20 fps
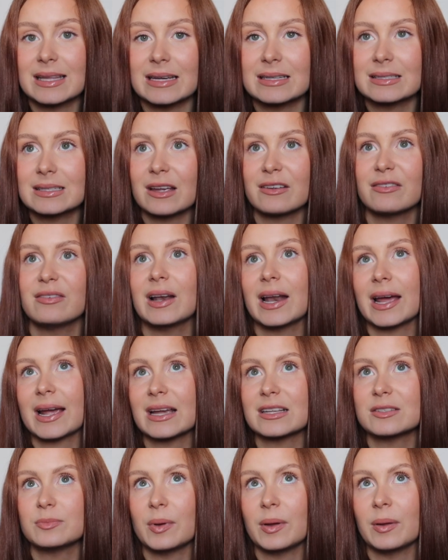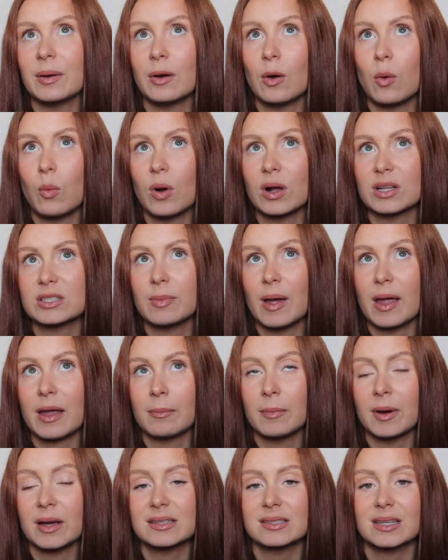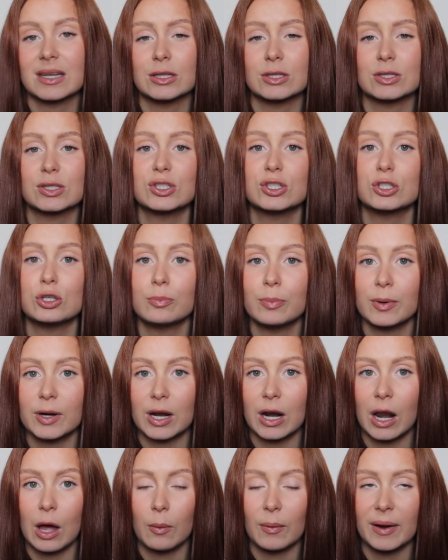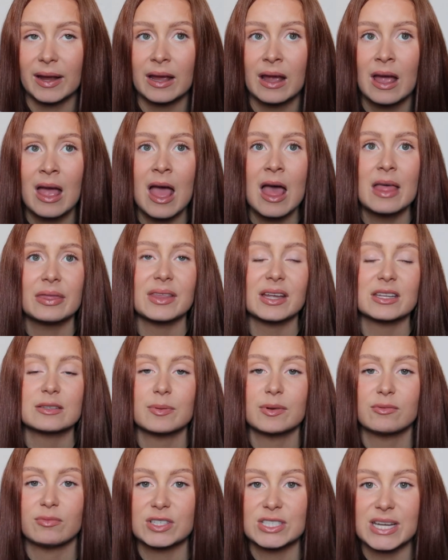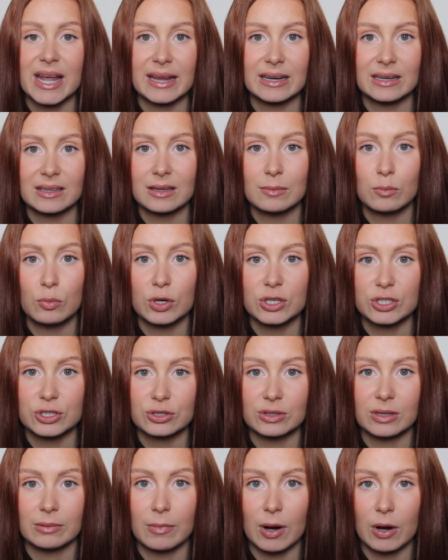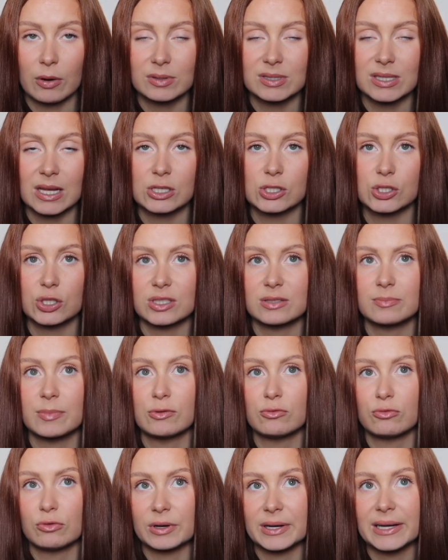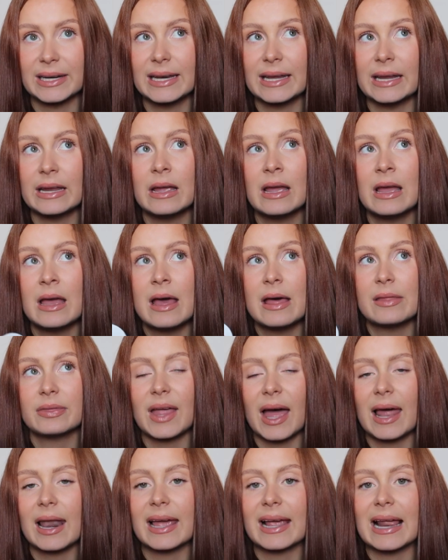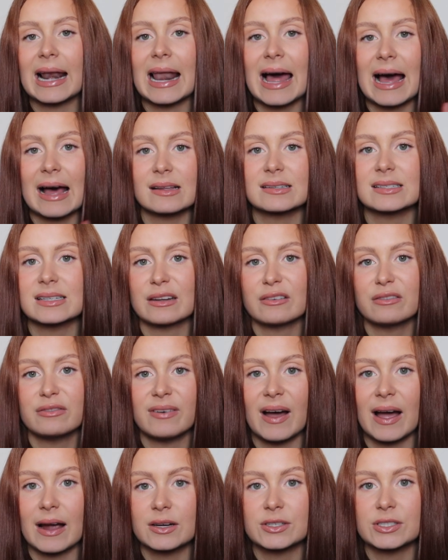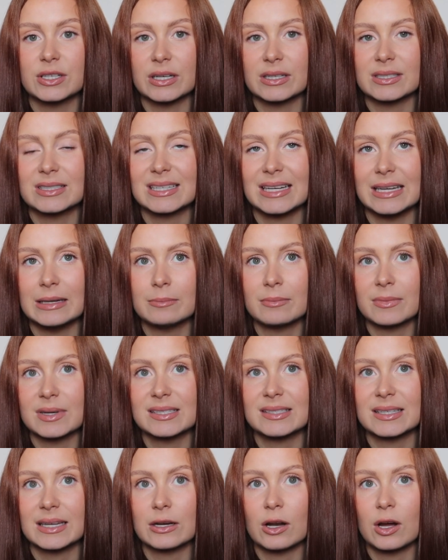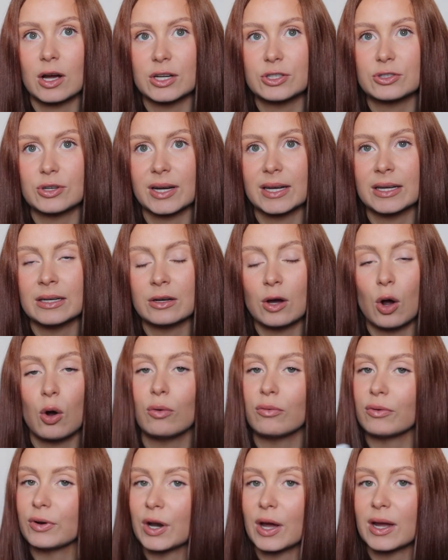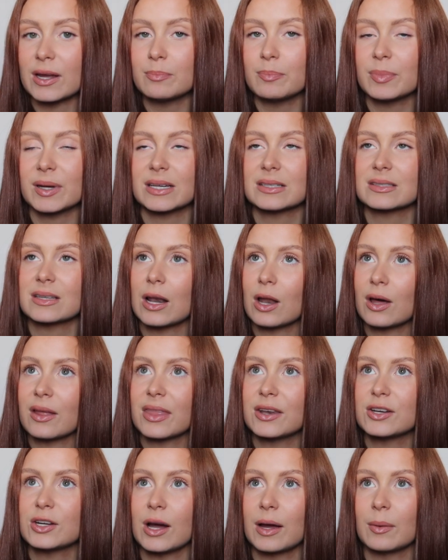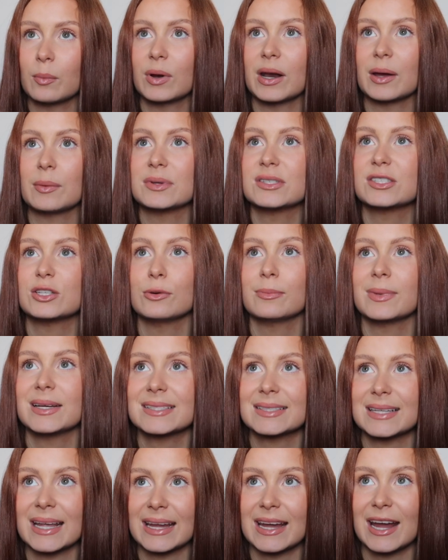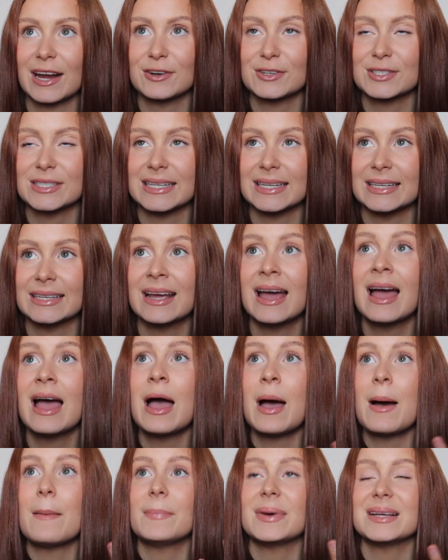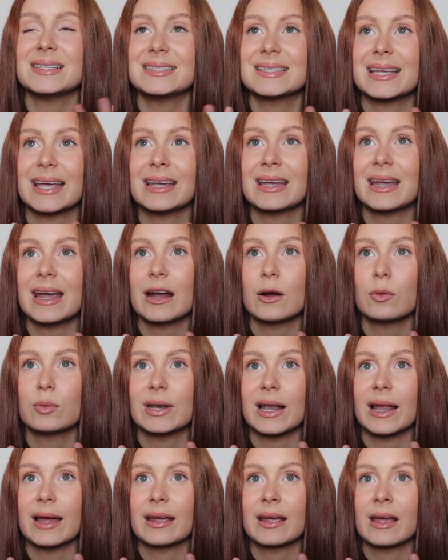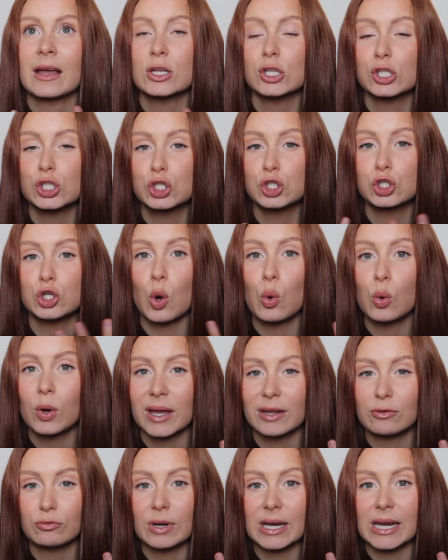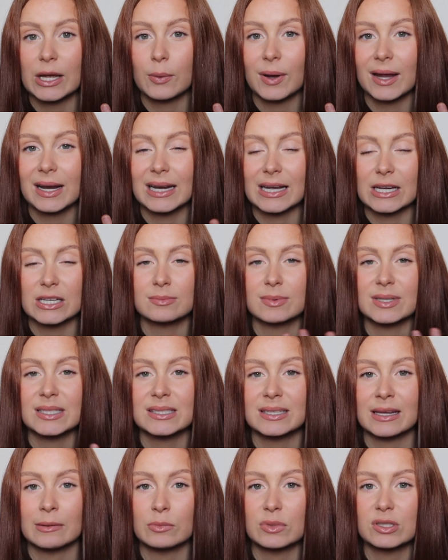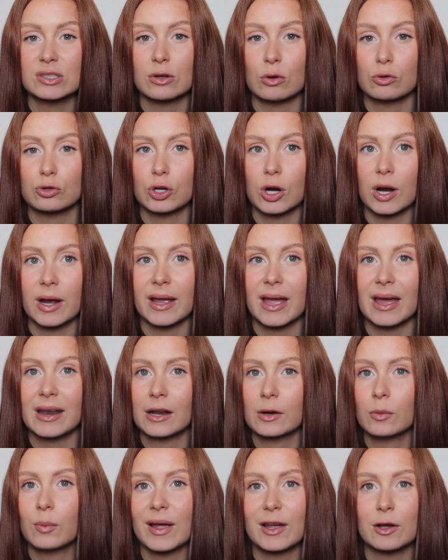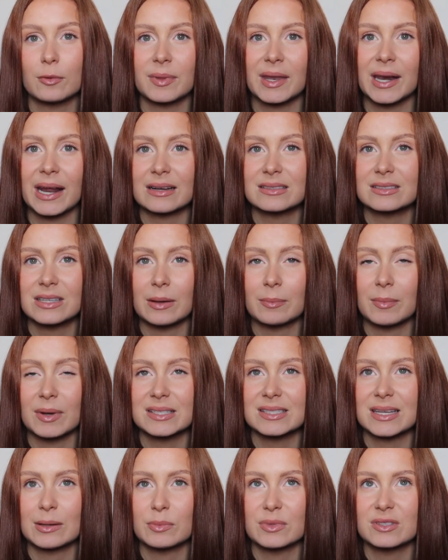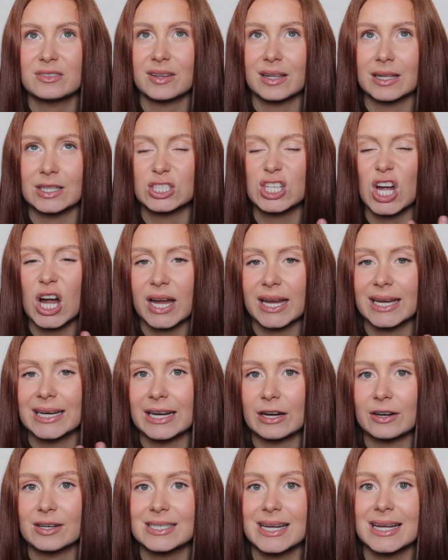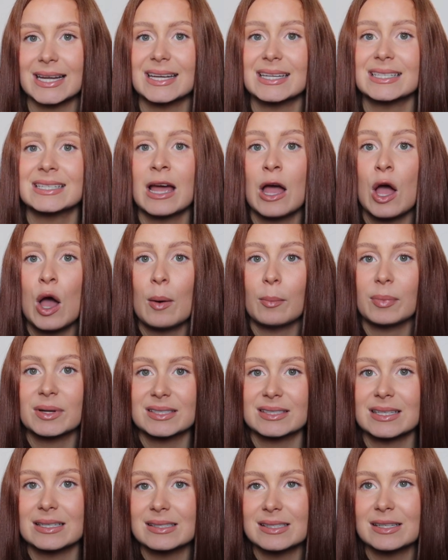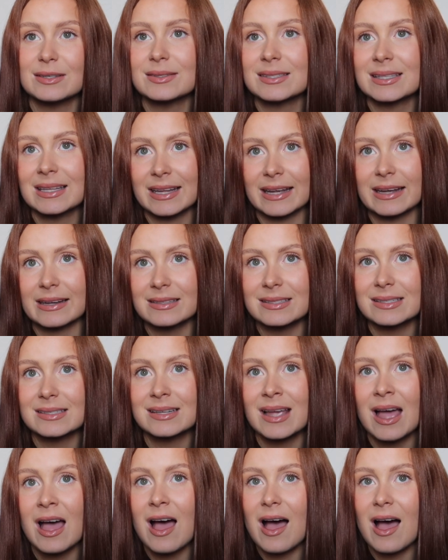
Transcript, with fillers: this I feel like has been what's making my skin super glowy, that's been retaining the moisture the most, and just been really that like lasting factor to keeping my skin hydrated overnight. Because a lot of the time when I was doing my skincare routine, my skincare would like soak in really quickly because my skin was so dry, and I'd wake up the next day and my skin was feeling tight and irritated. But since using this,